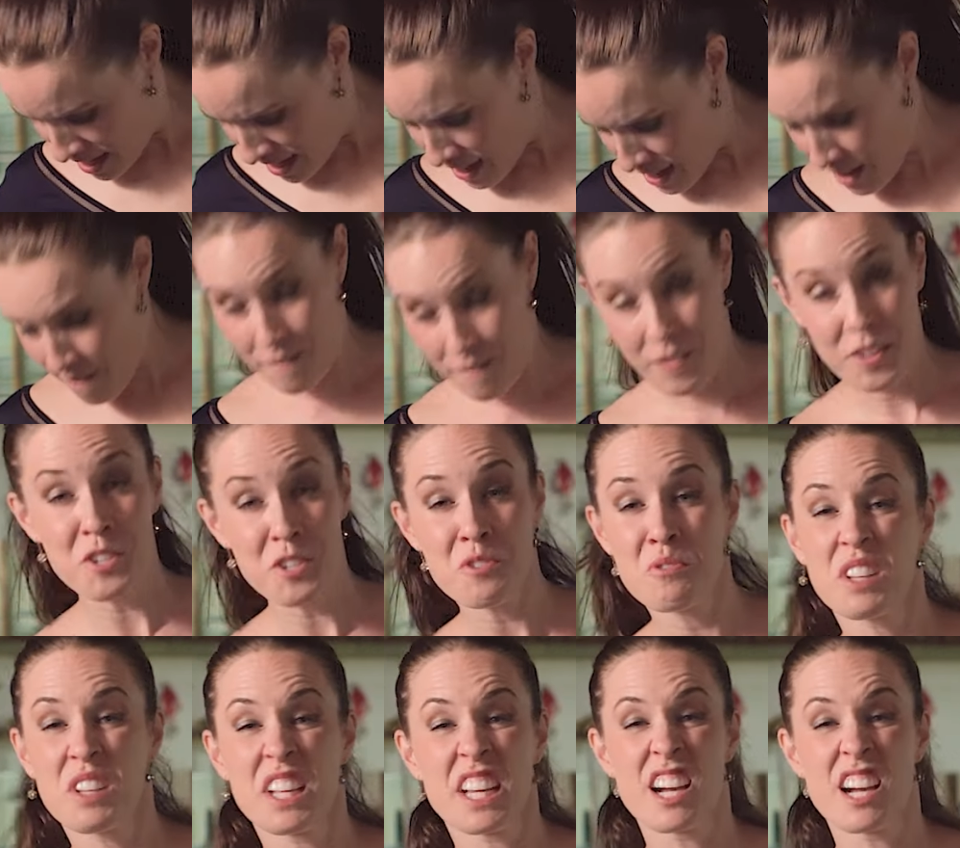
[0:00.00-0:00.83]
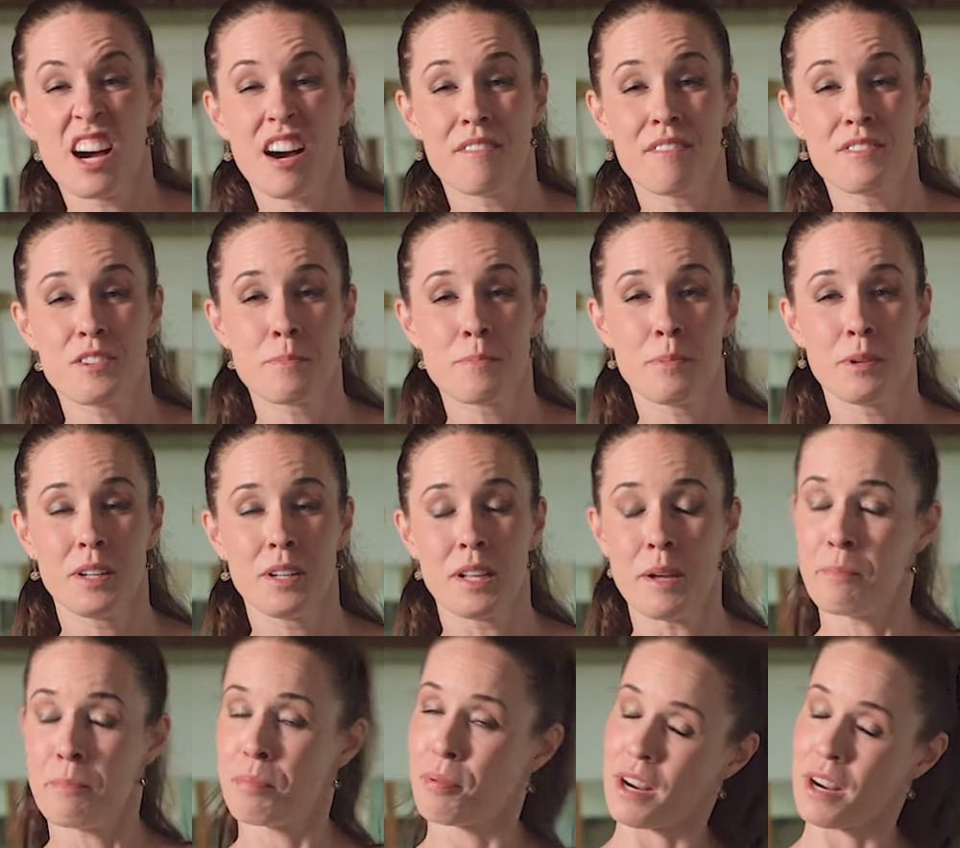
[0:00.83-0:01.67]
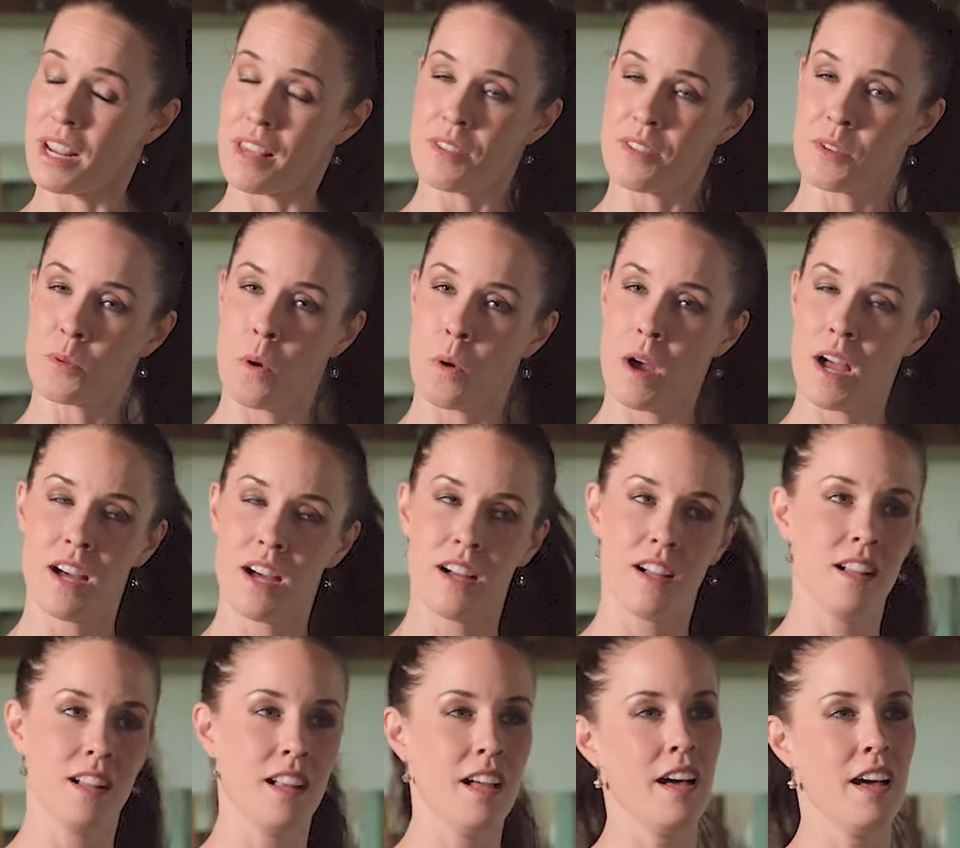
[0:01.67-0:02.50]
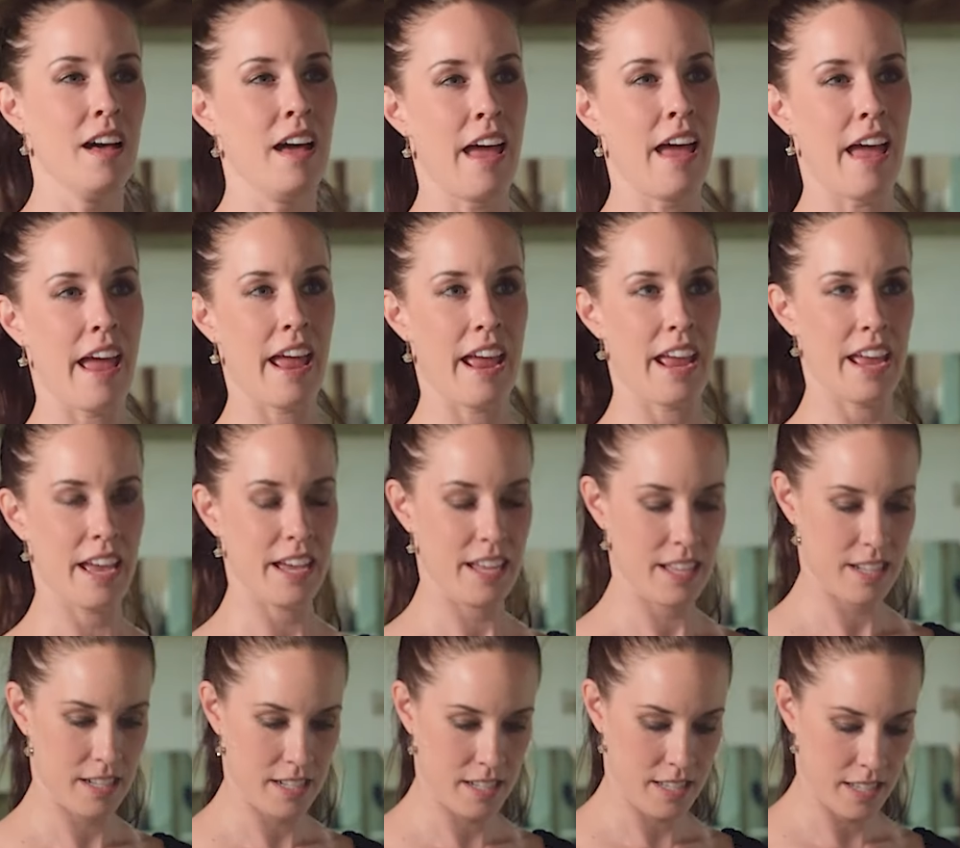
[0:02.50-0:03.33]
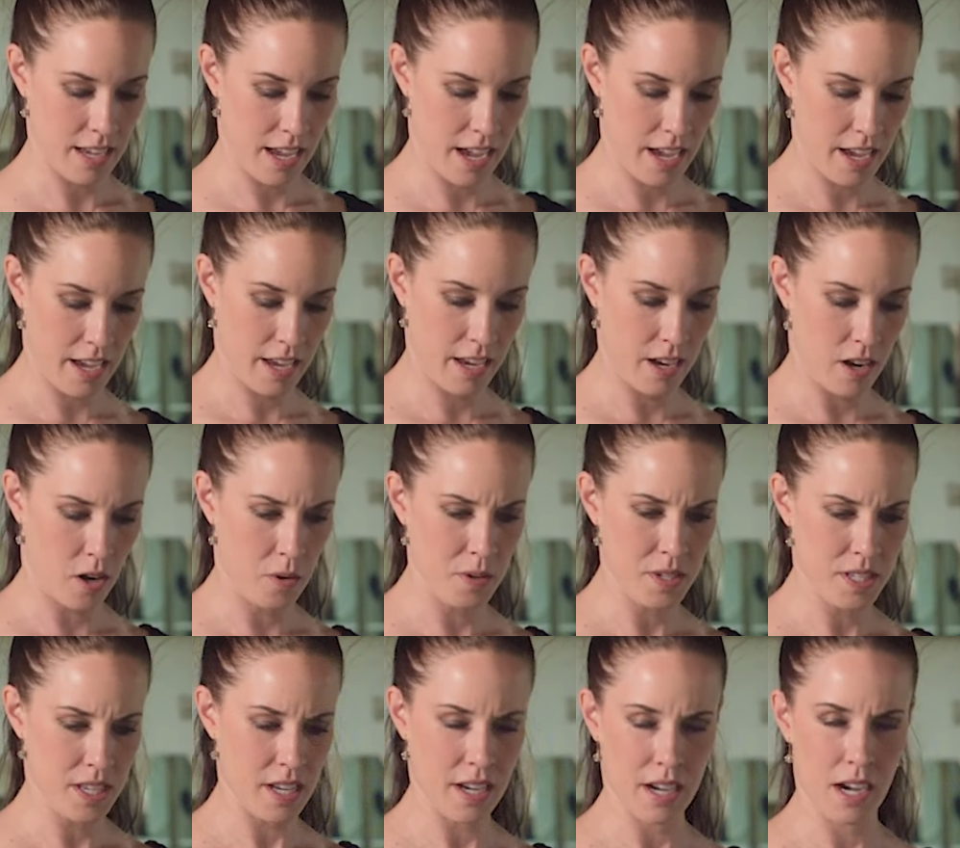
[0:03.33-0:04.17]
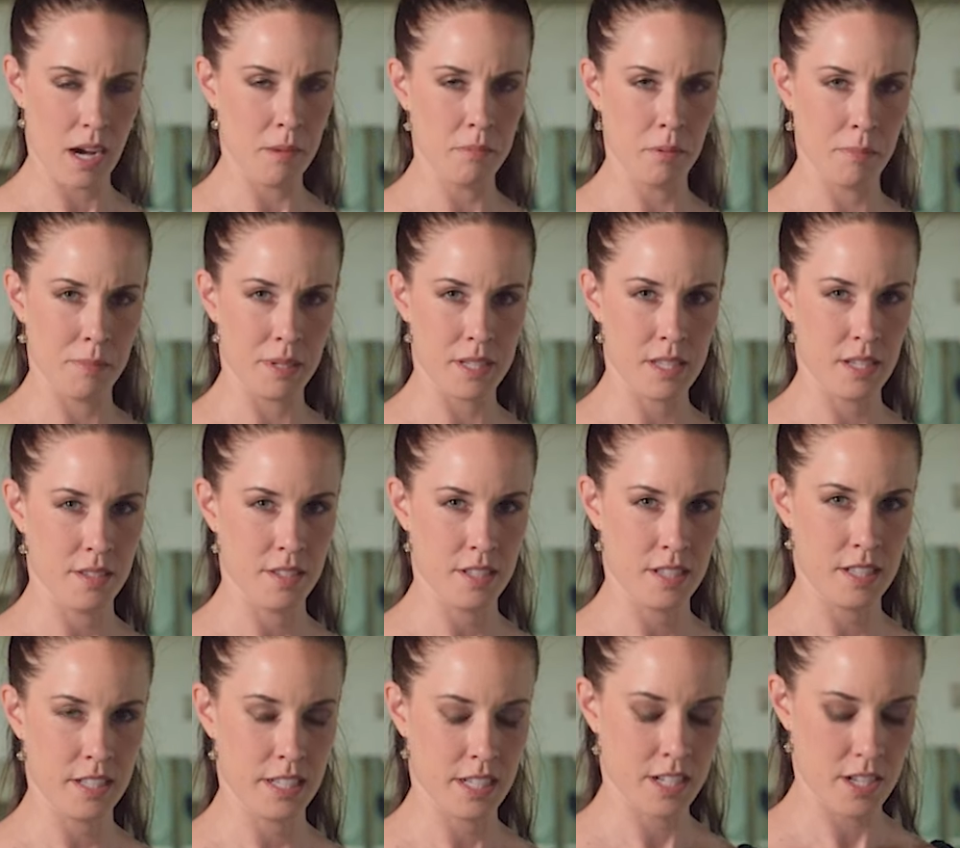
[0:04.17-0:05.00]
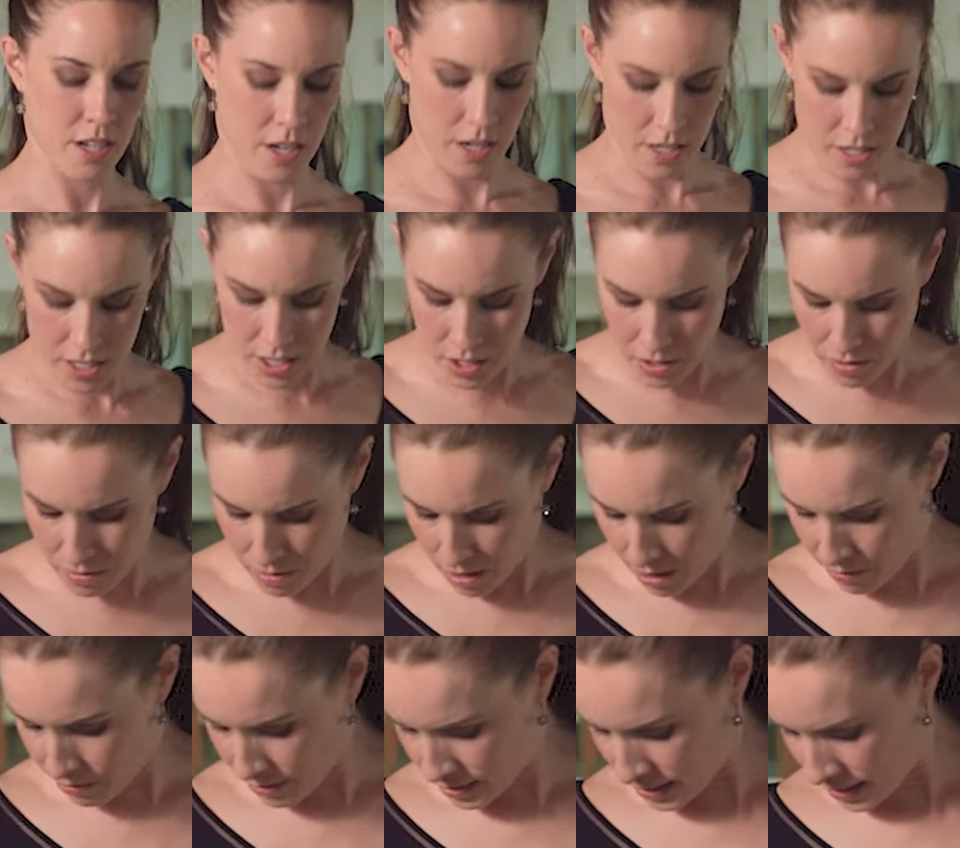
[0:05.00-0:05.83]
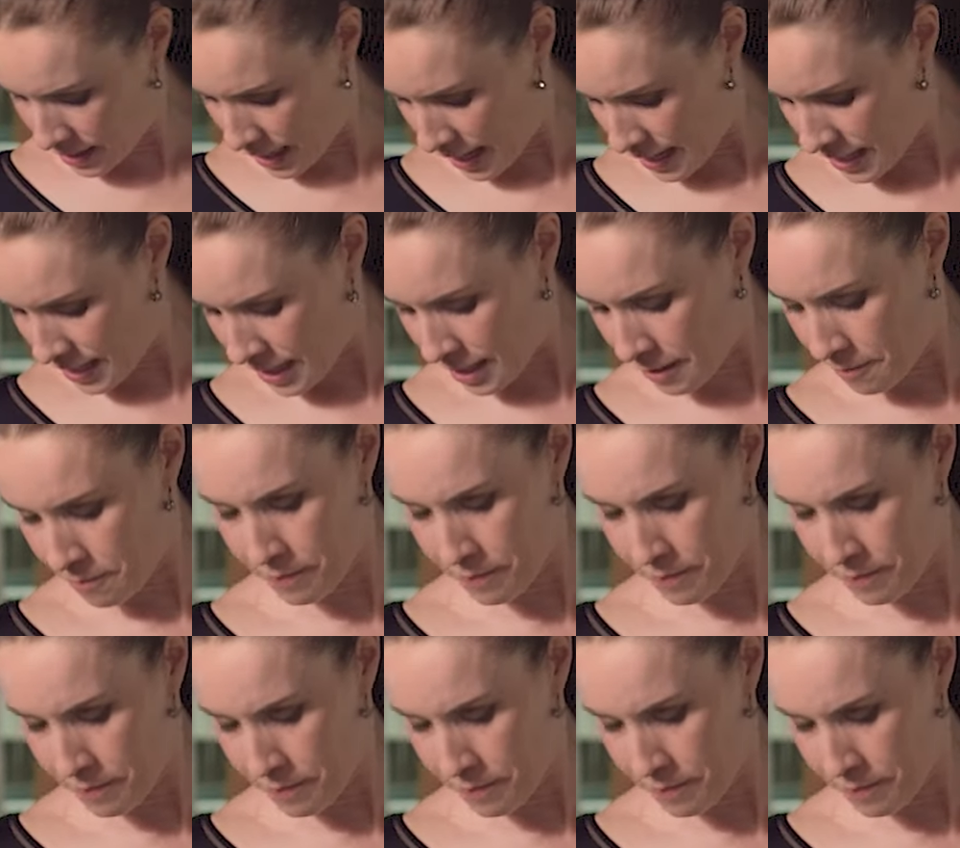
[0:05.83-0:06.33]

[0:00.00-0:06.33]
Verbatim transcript: it feels really comfortable, it breathes well, and I always get compliments on this leotard, so I really like it.